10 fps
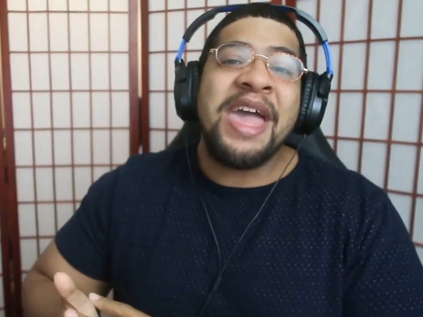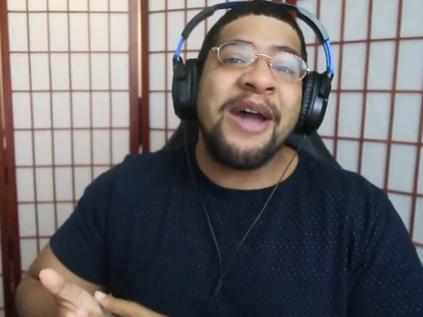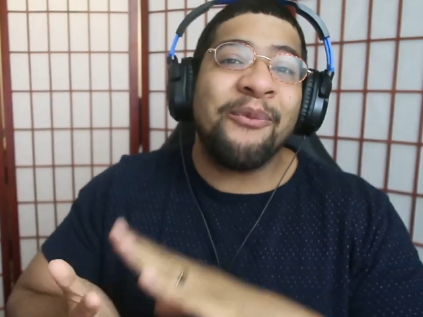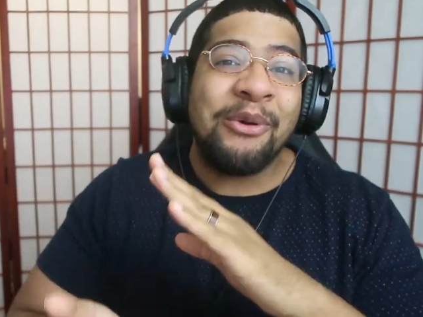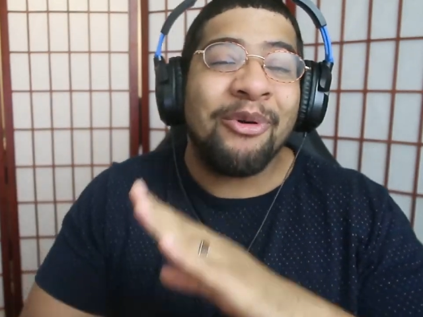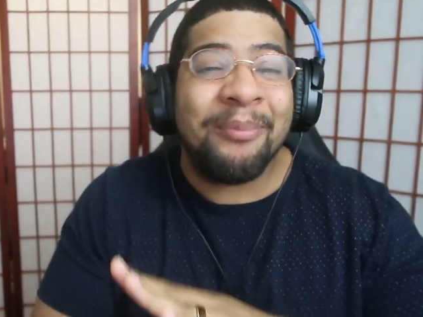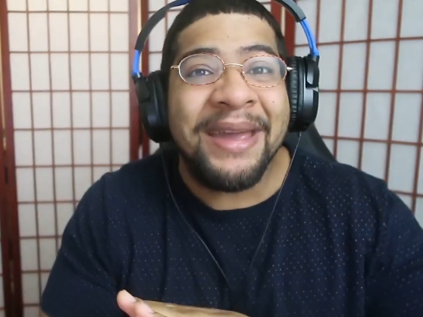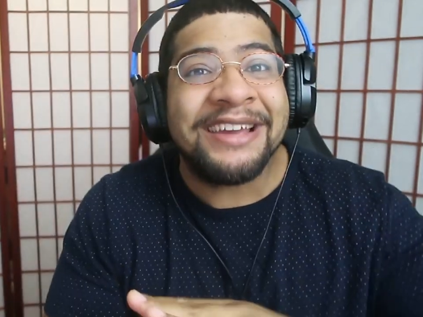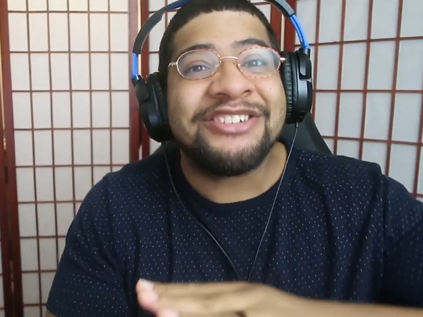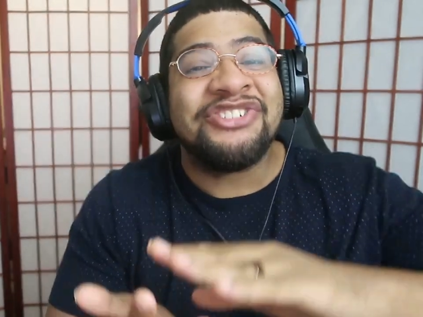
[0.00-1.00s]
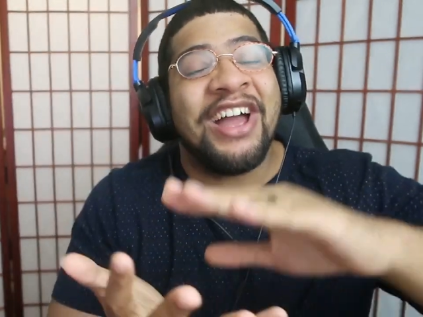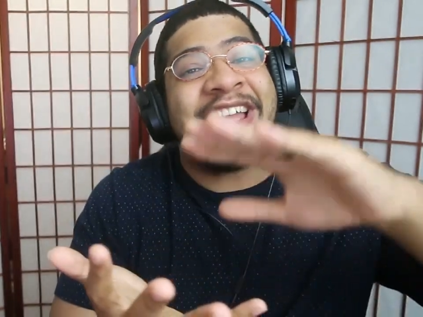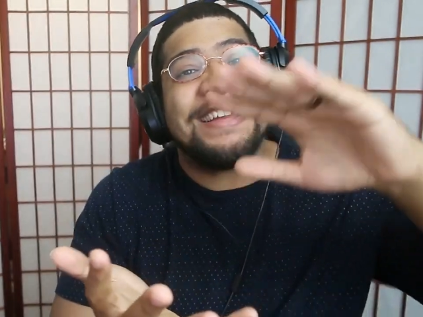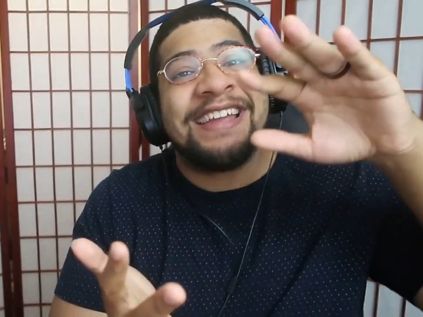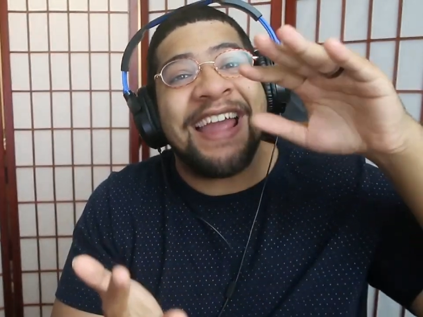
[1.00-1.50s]
and we would make
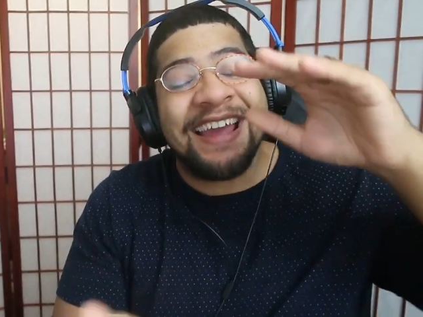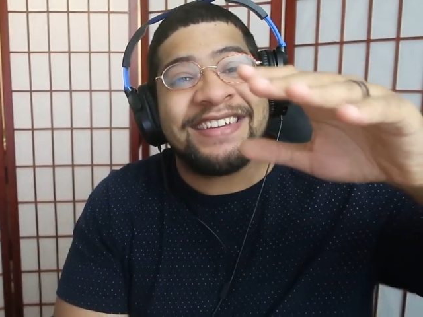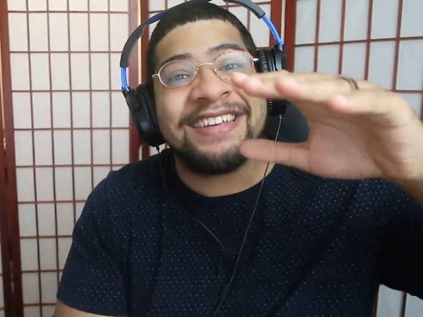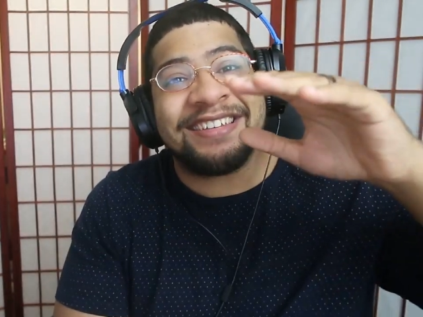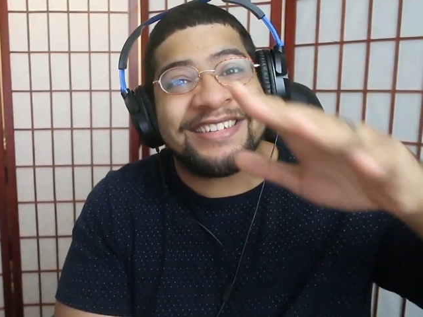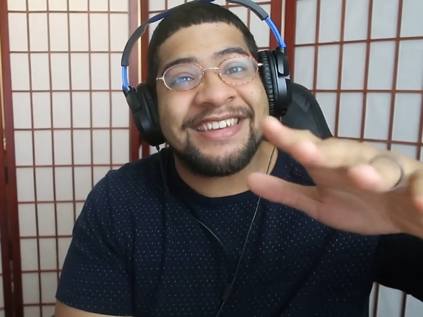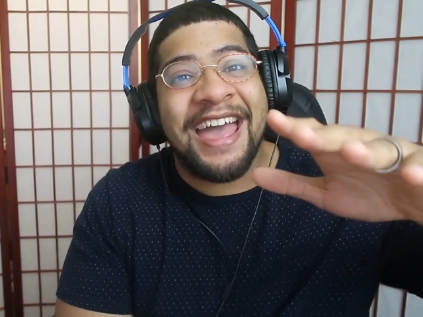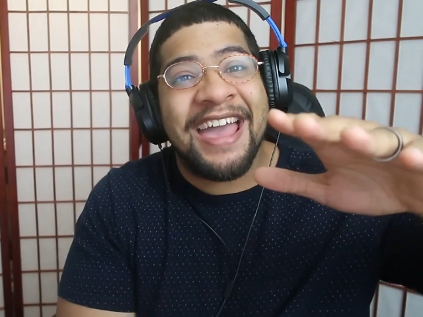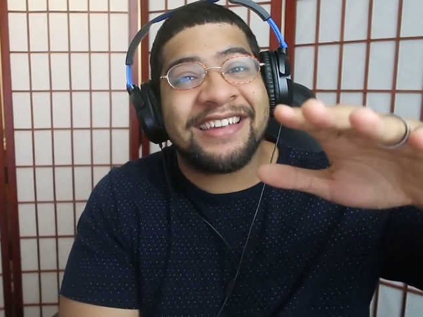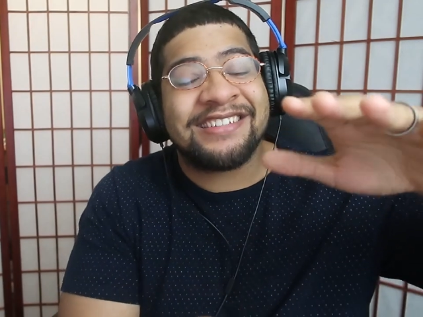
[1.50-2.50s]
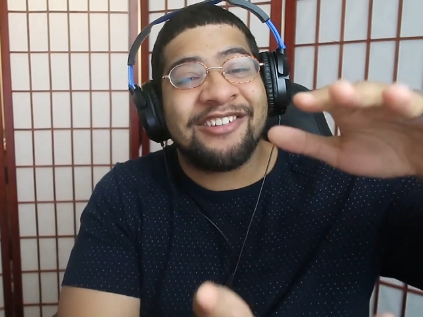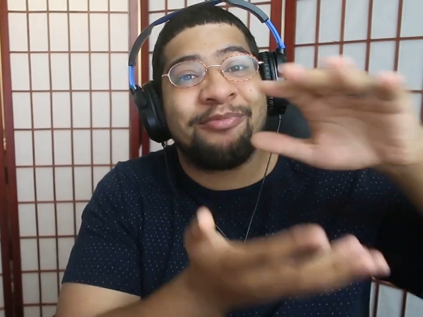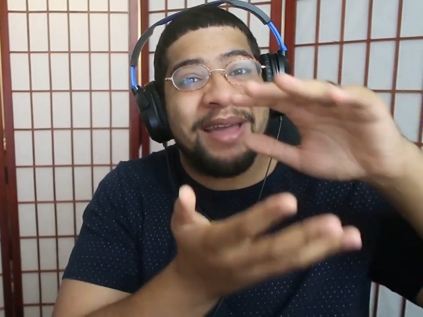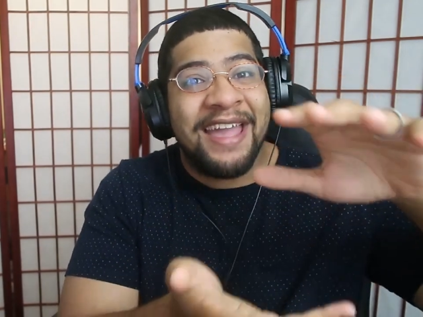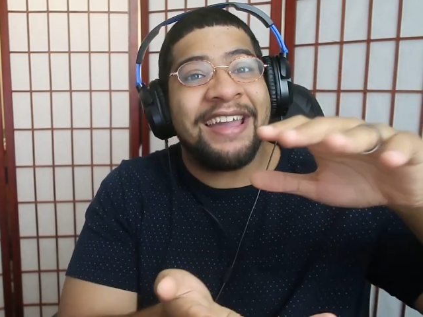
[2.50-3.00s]
gigantic stacks
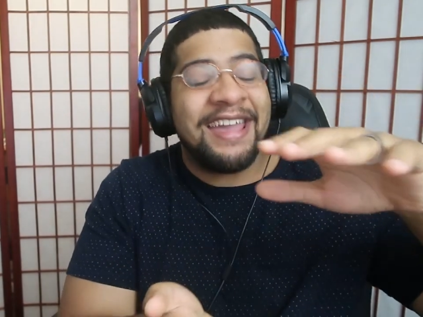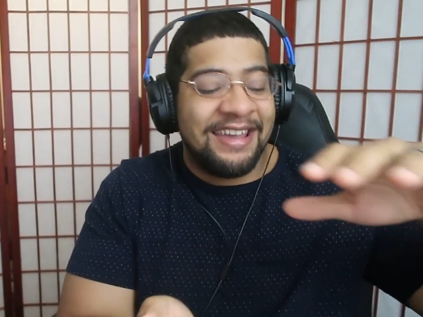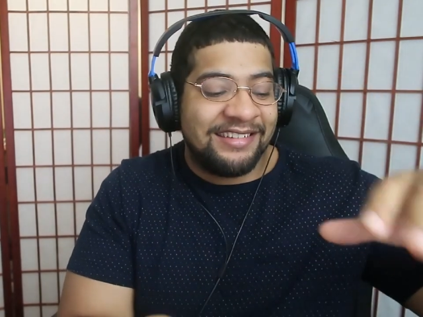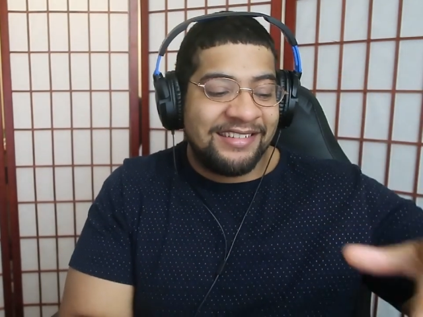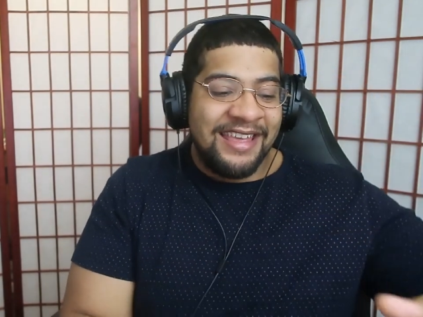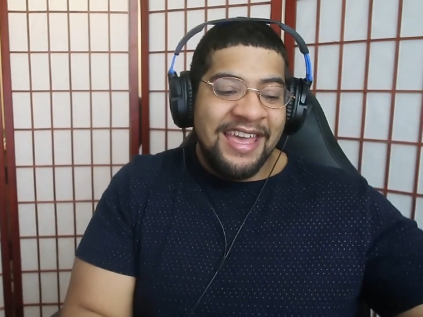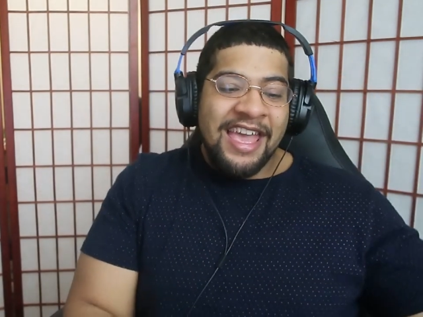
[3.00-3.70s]
of pancakes.